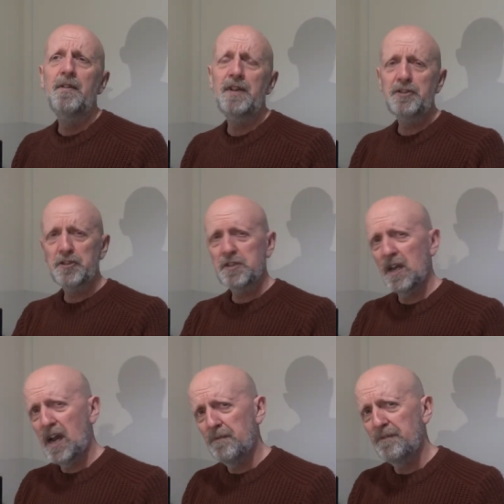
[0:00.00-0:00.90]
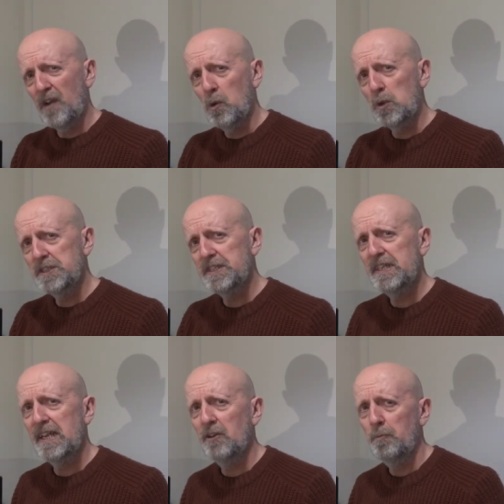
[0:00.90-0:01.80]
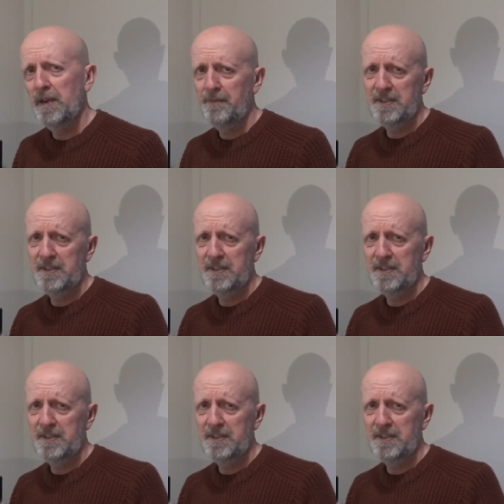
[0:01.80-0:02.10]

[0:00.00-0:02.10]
then just unfocusing it a little bit.